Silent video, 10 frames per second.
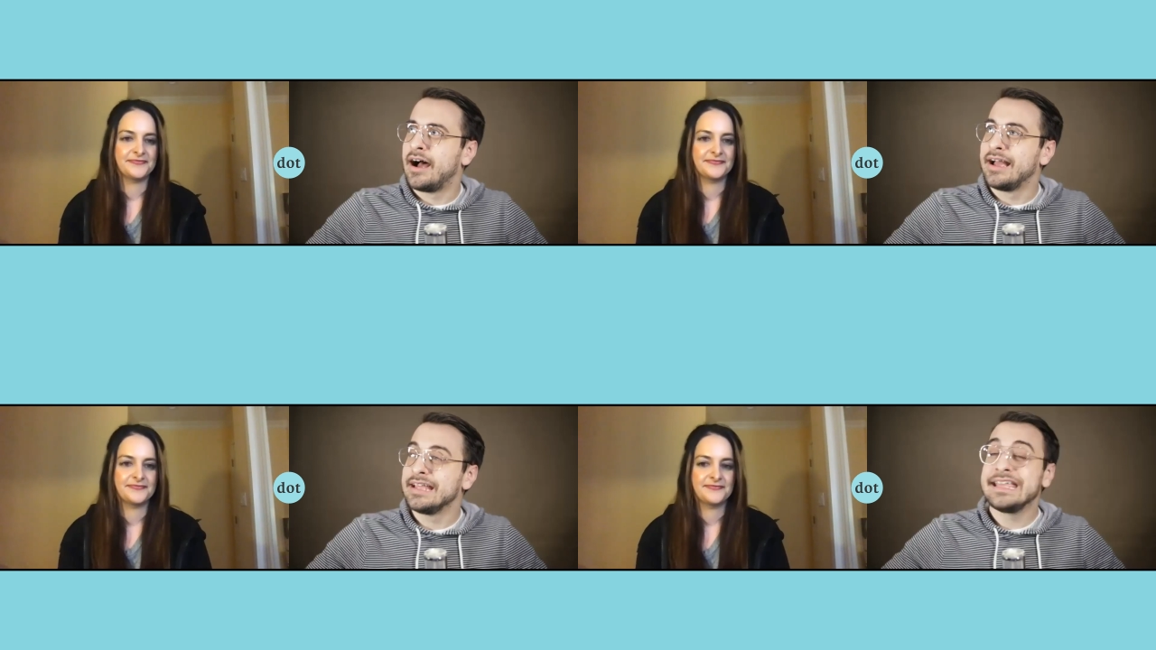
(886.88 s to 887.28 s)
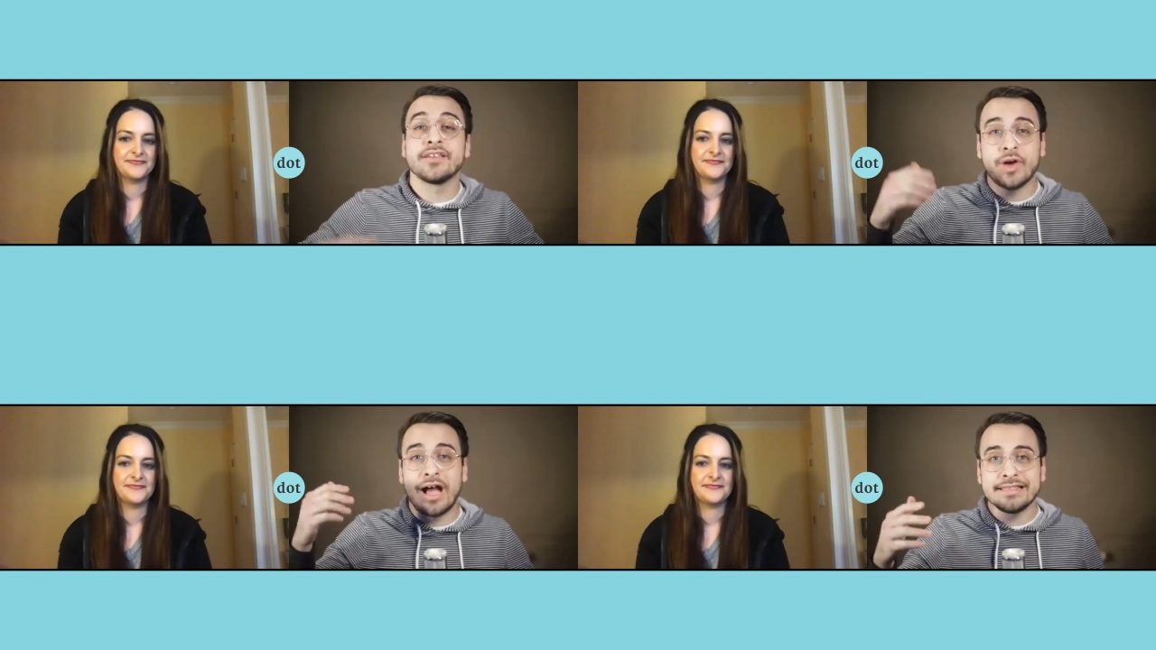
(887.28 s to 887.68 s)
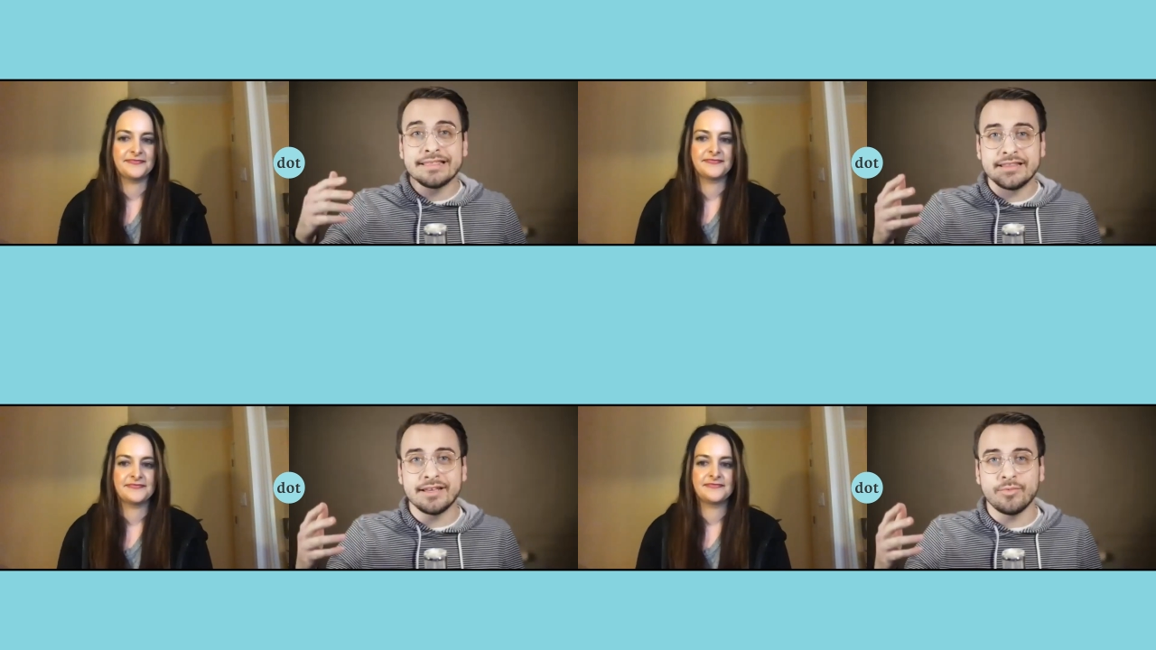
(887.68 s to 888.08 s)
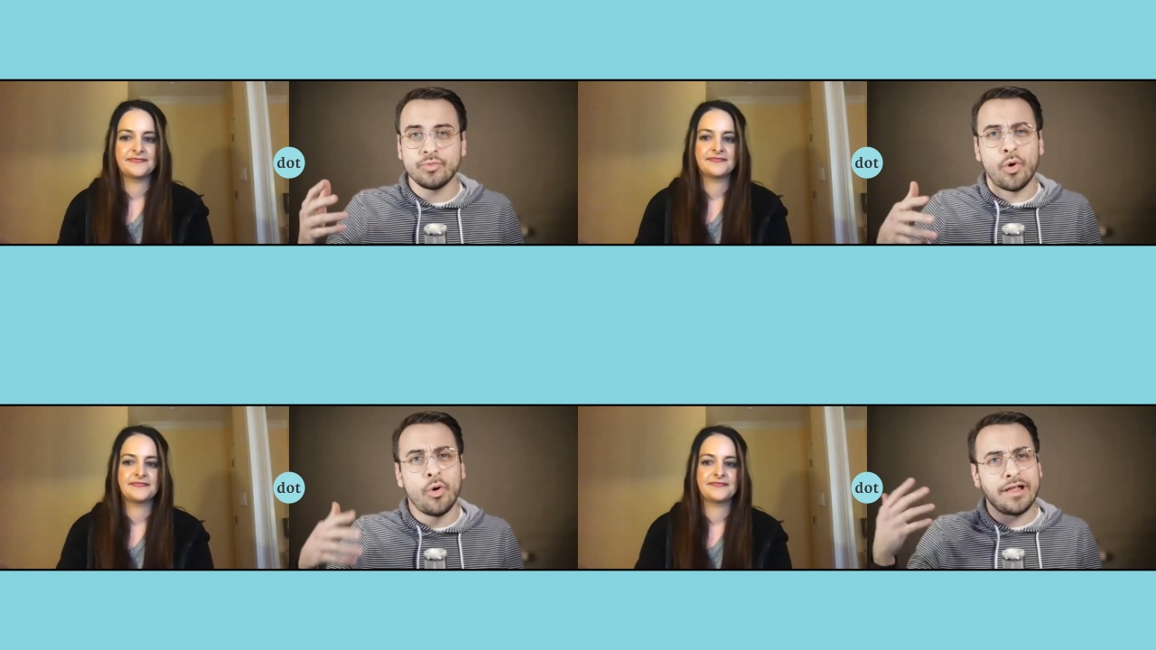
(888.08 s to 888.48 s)
Speaker 1: uh, yeah, so I think
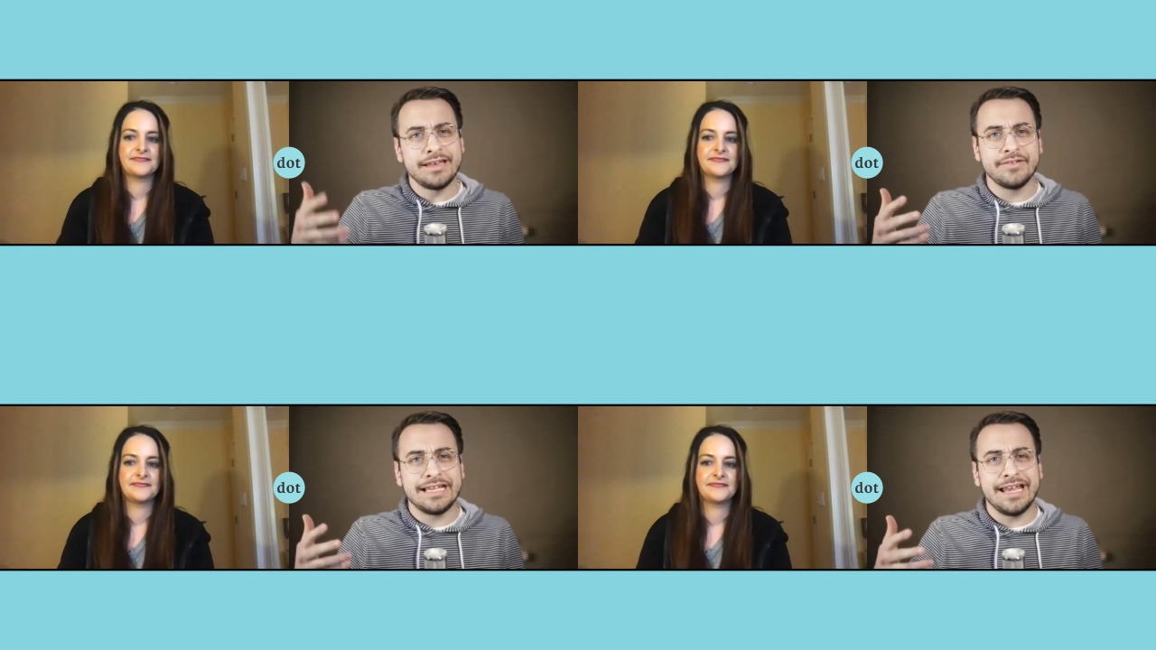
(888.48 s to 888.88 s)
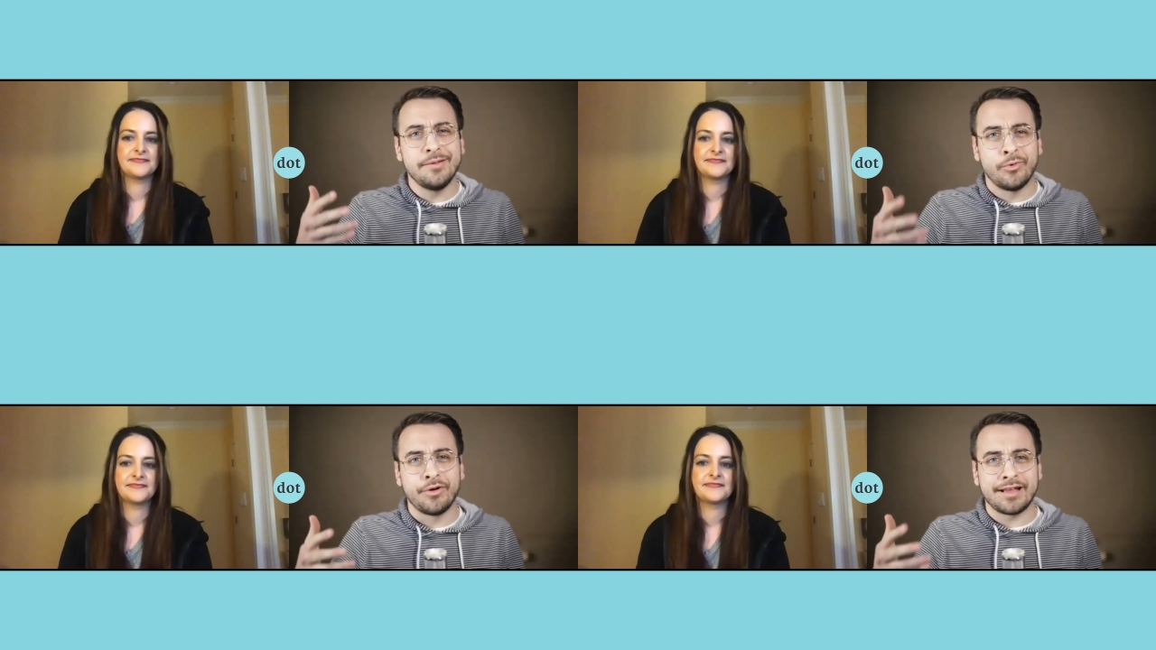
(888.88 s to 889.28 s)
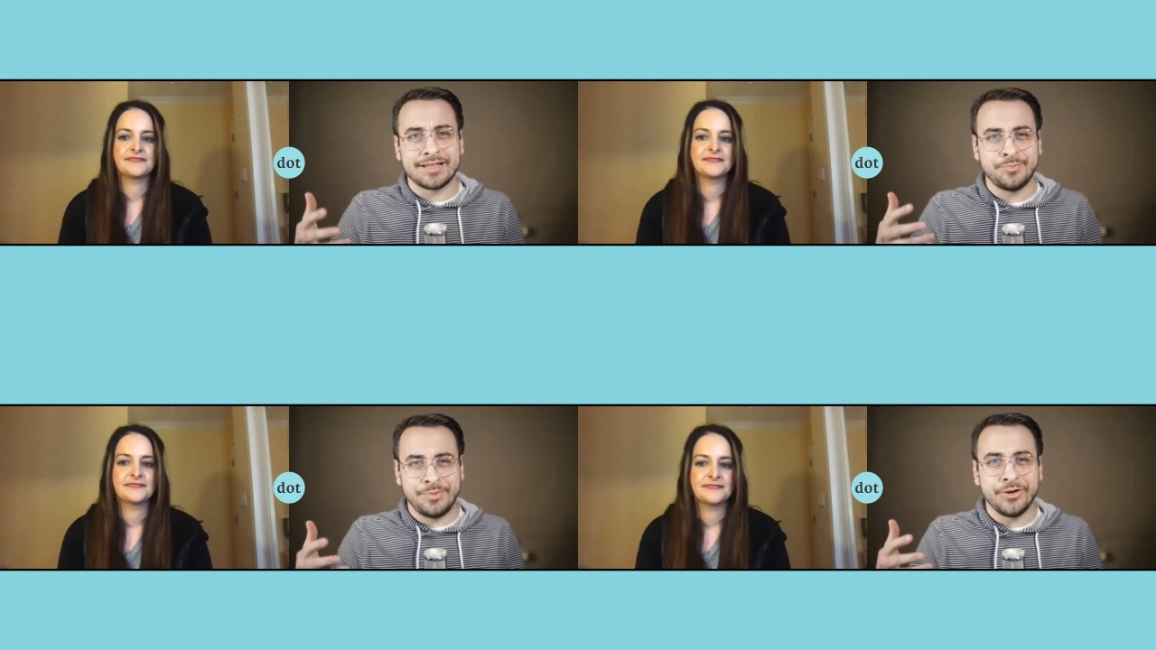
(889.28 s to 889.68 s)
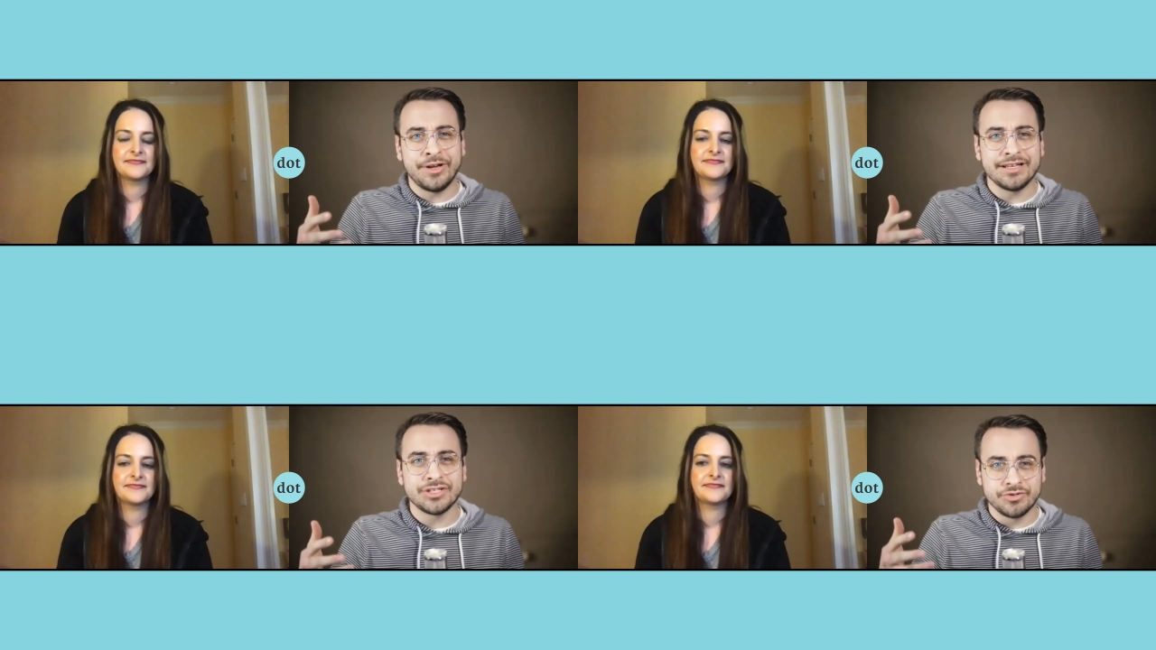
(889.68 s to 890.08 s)
that the whole idea of getting more
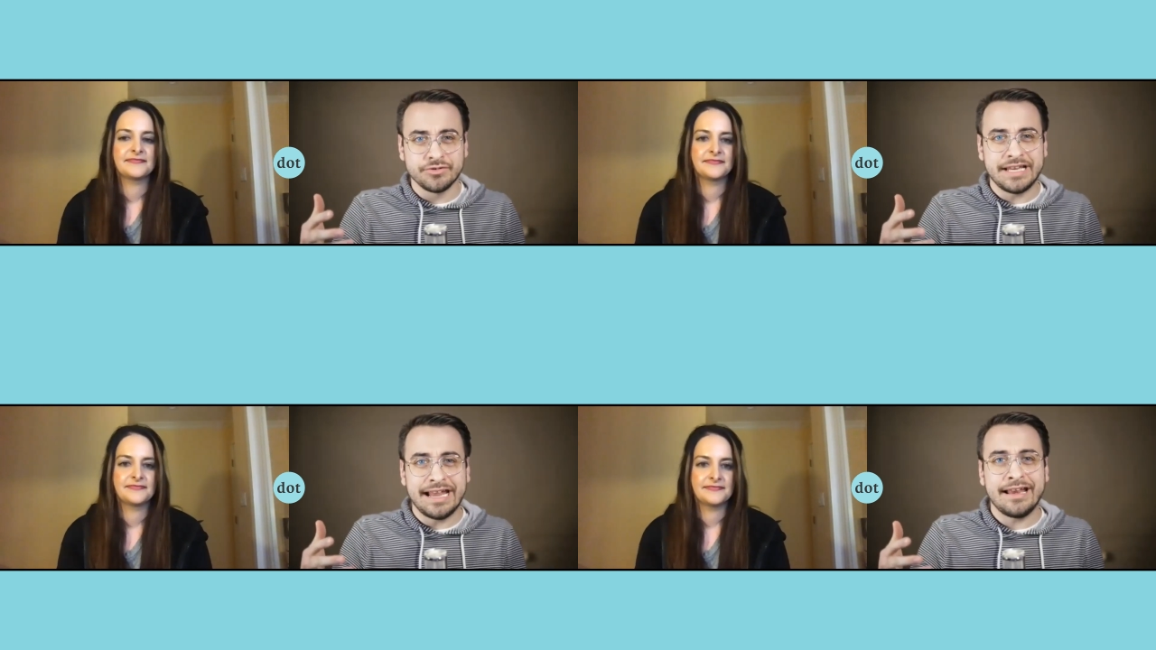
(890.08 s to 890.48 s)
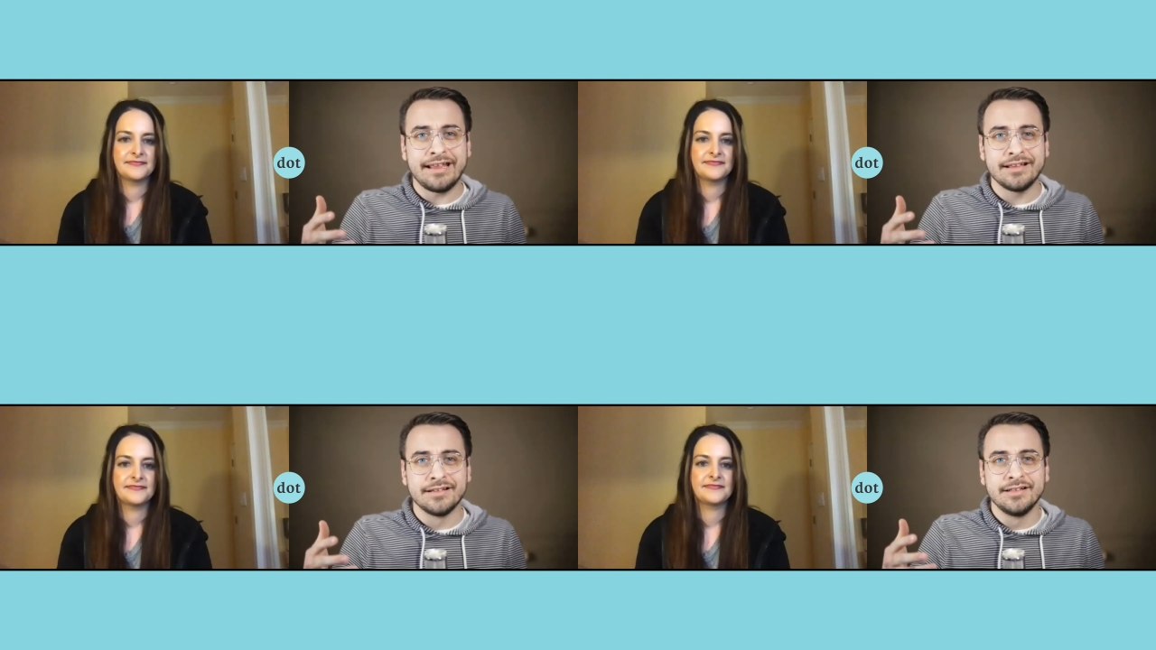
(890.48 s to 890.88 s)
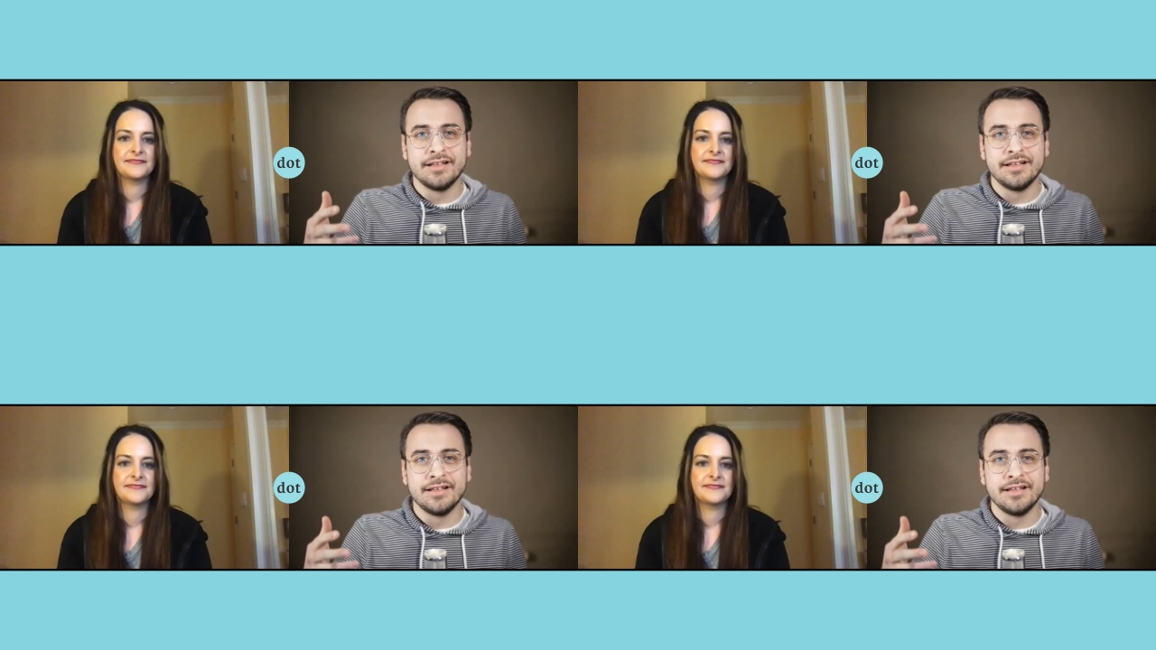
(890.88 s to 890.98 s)
experience through dating,